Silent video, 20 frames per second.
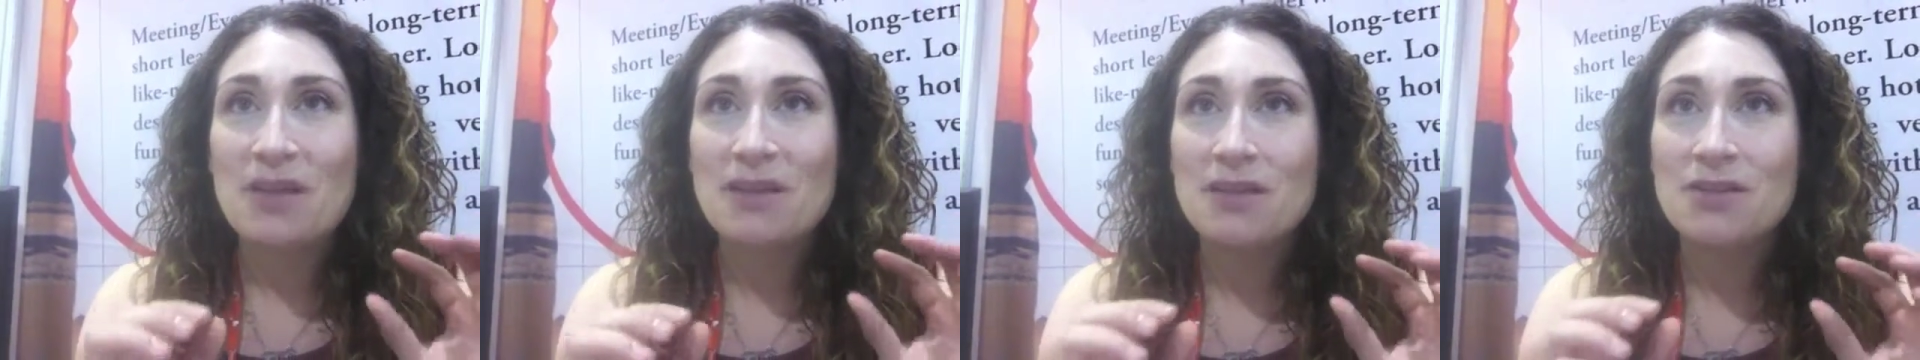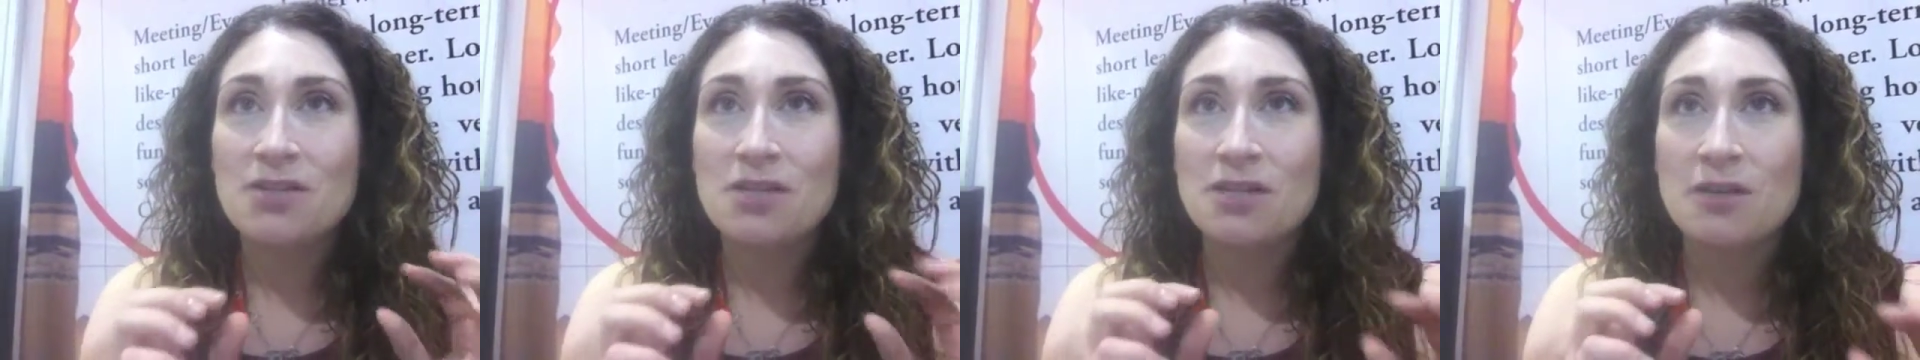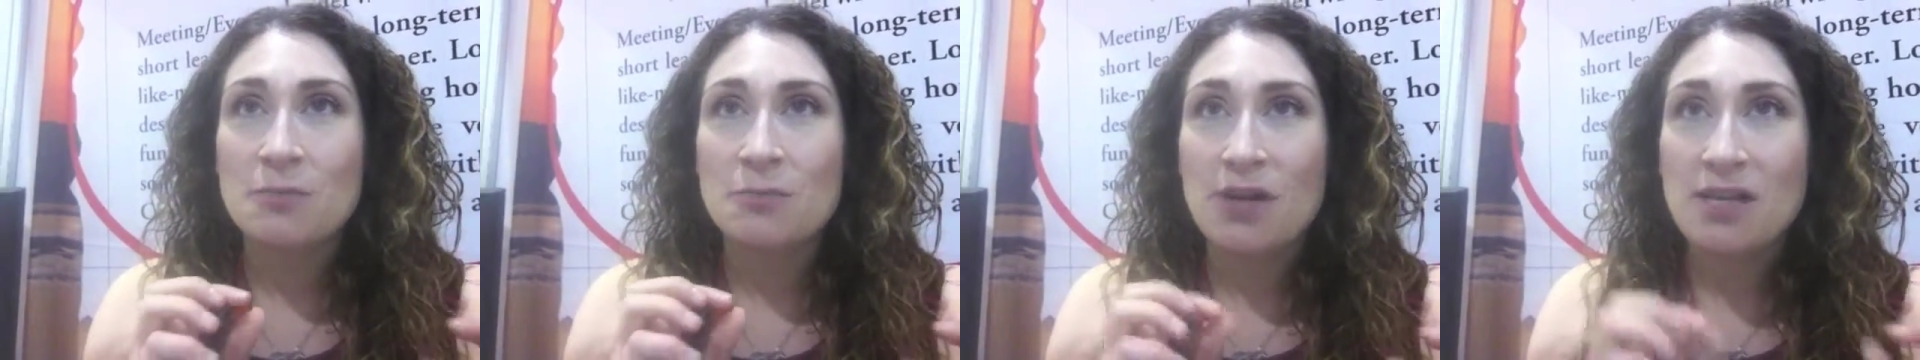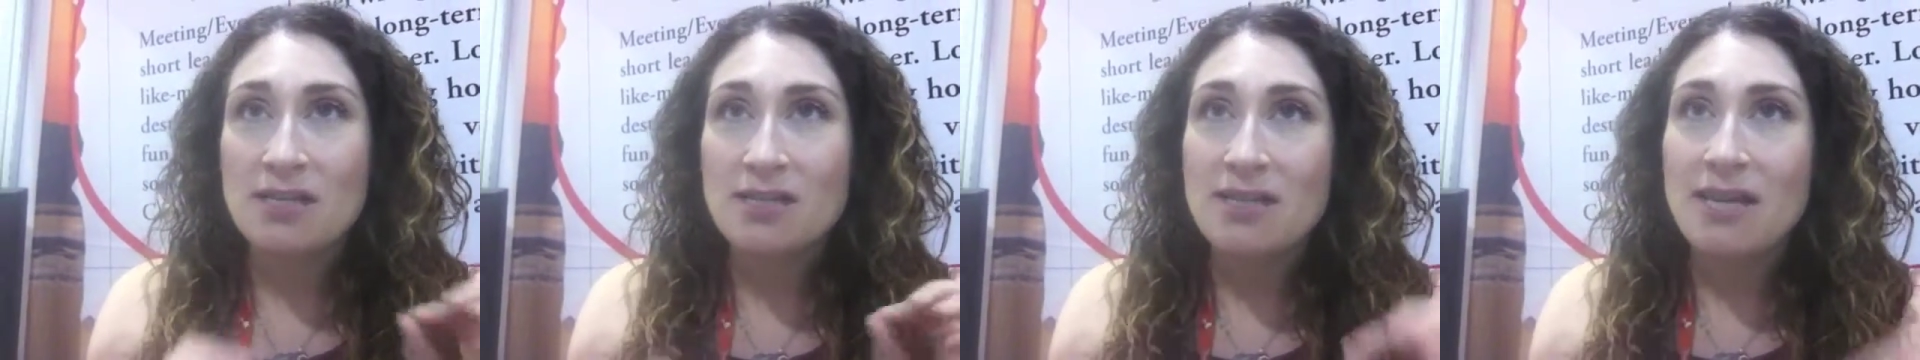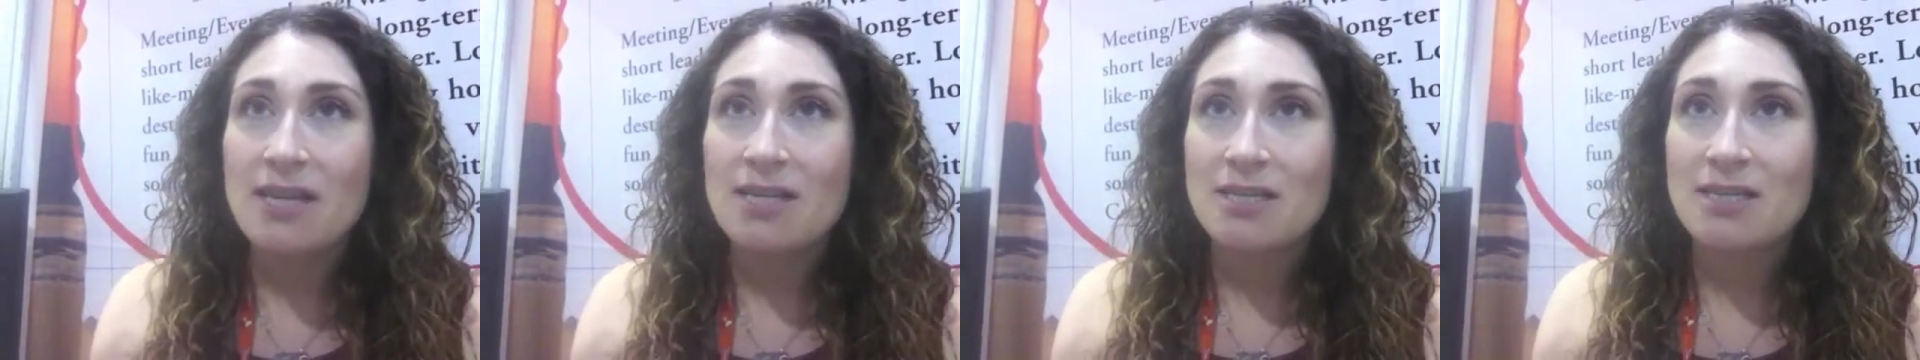there's a
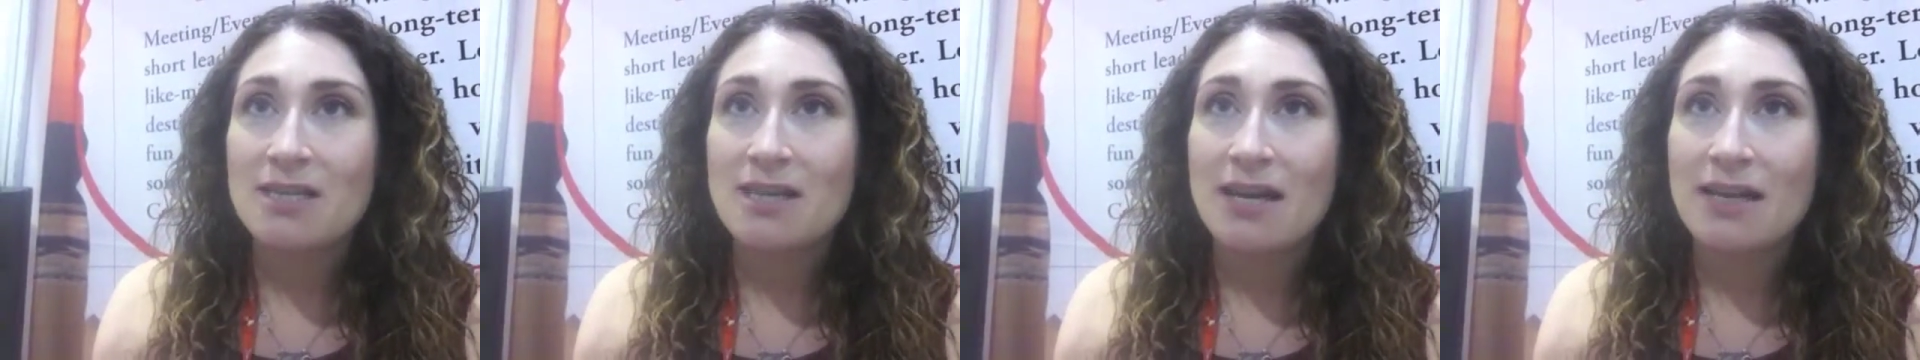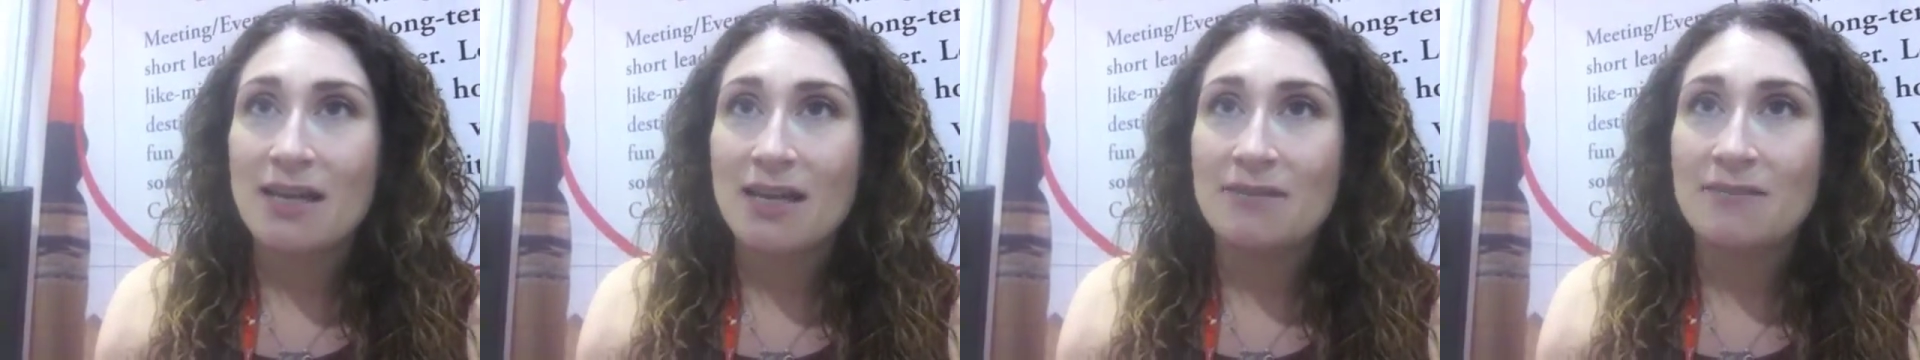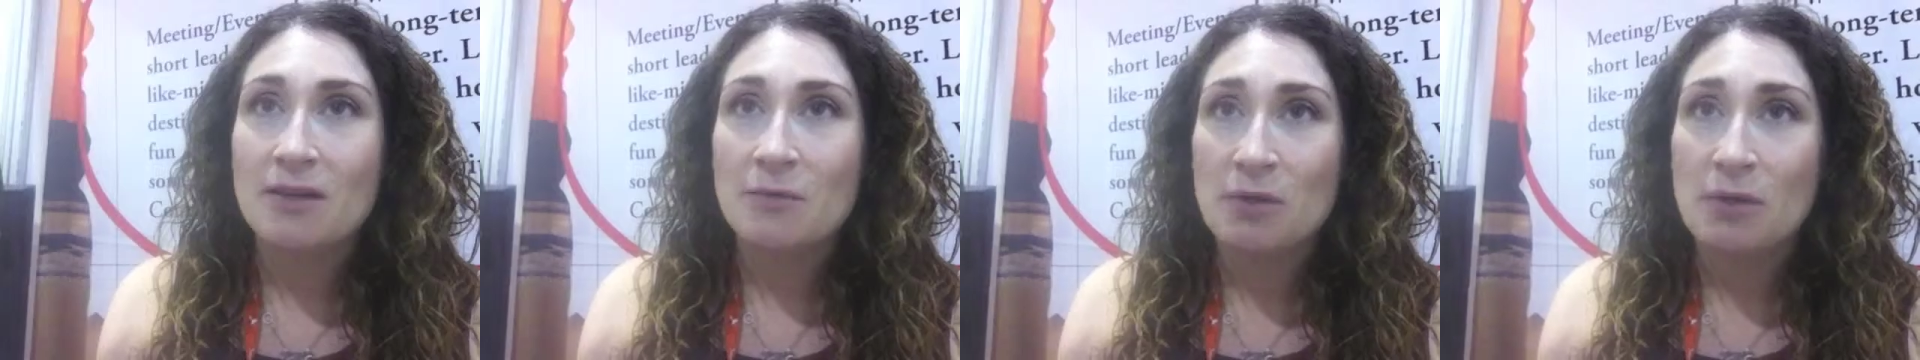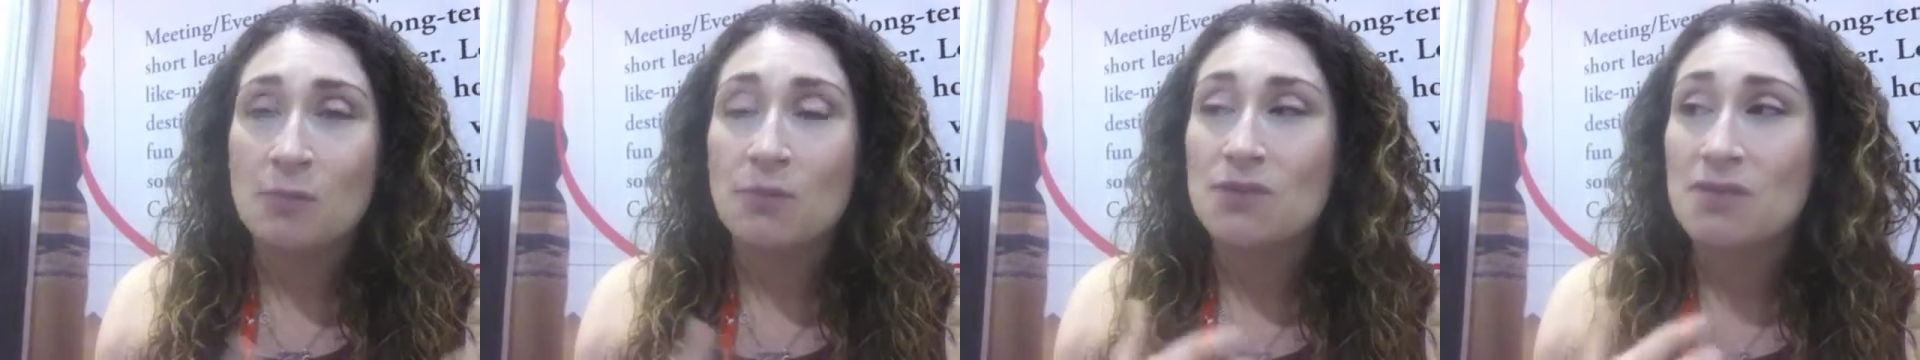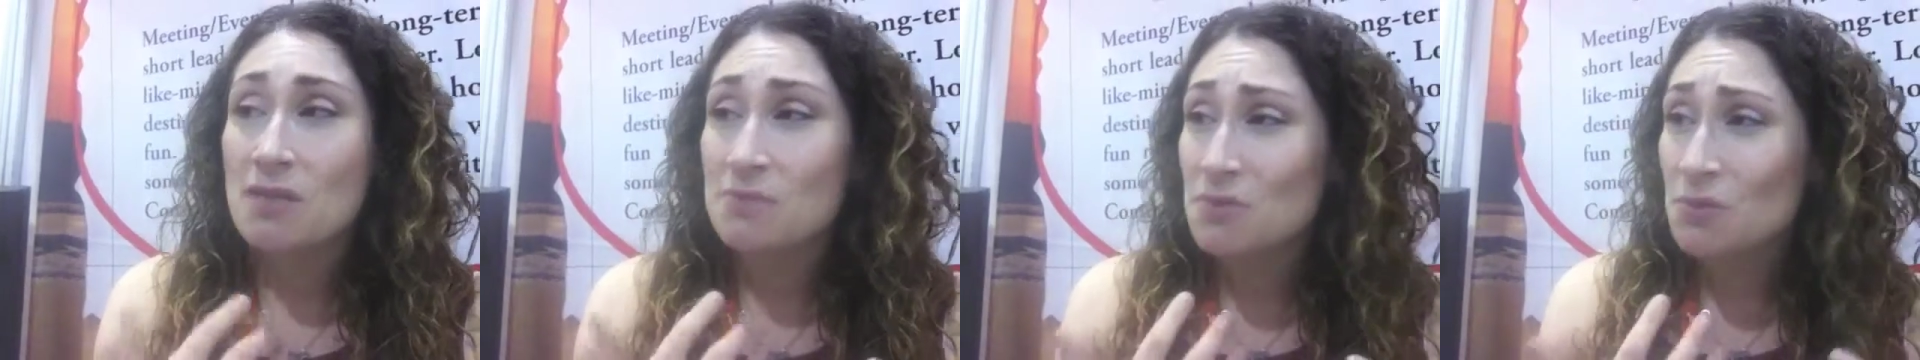presentation that I give that
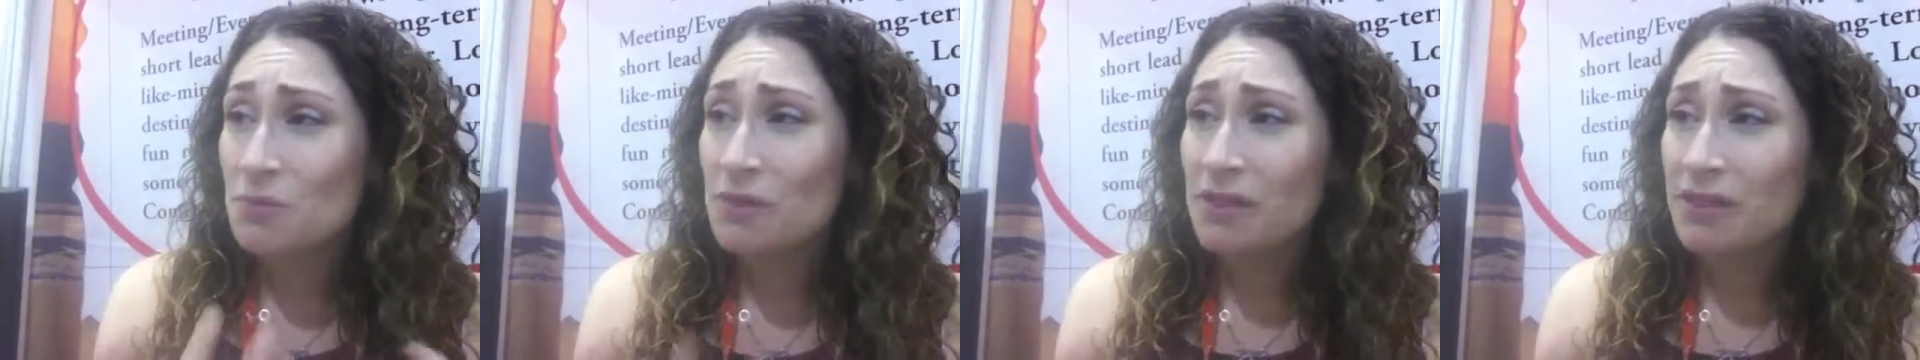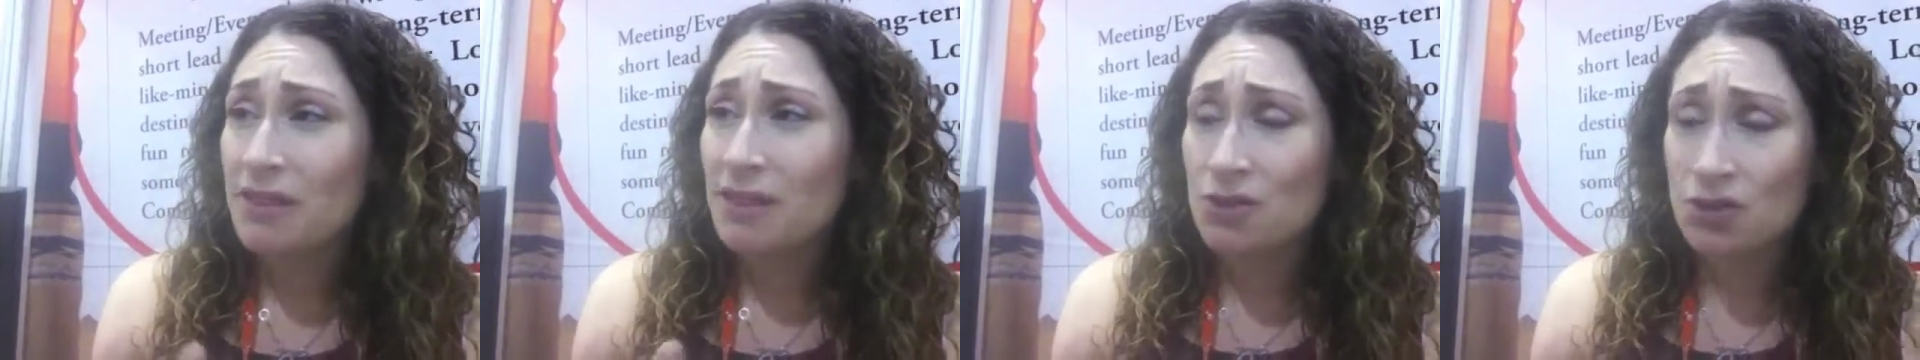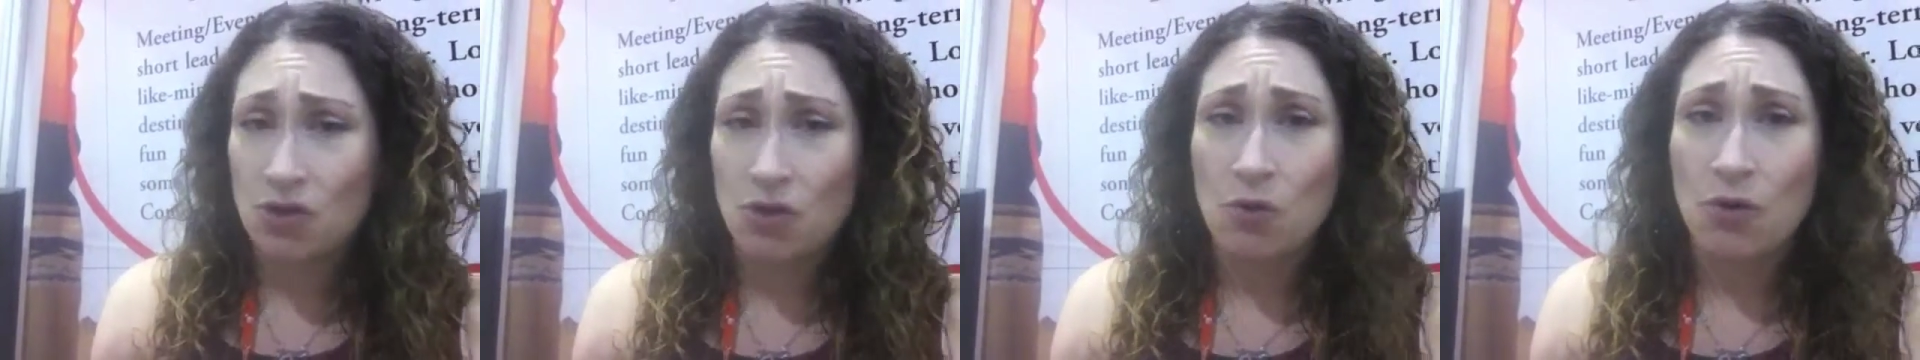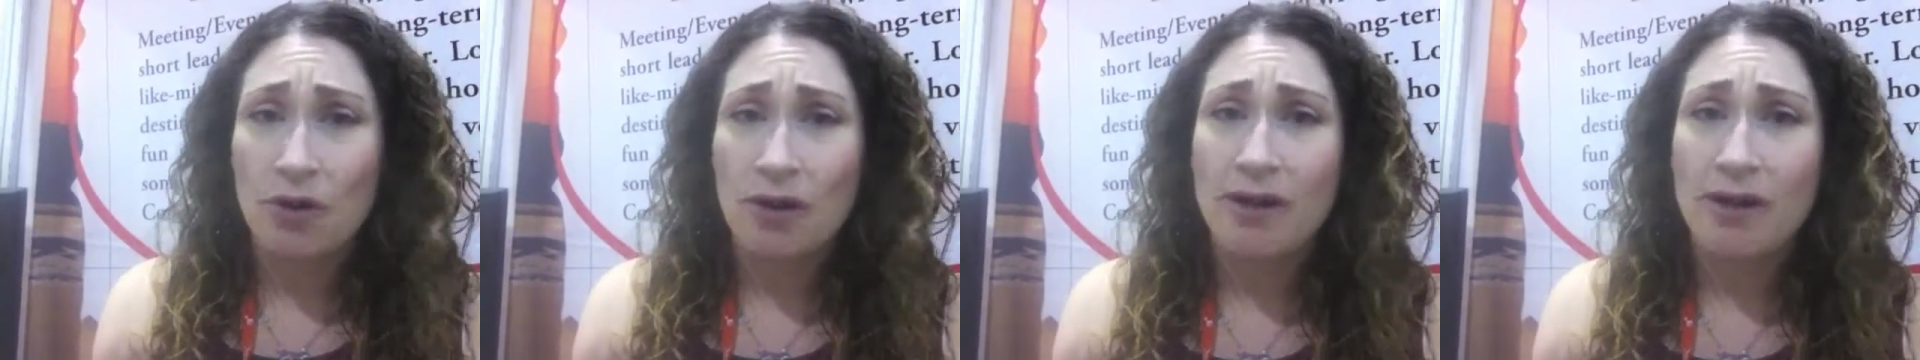people seem to really enjoy.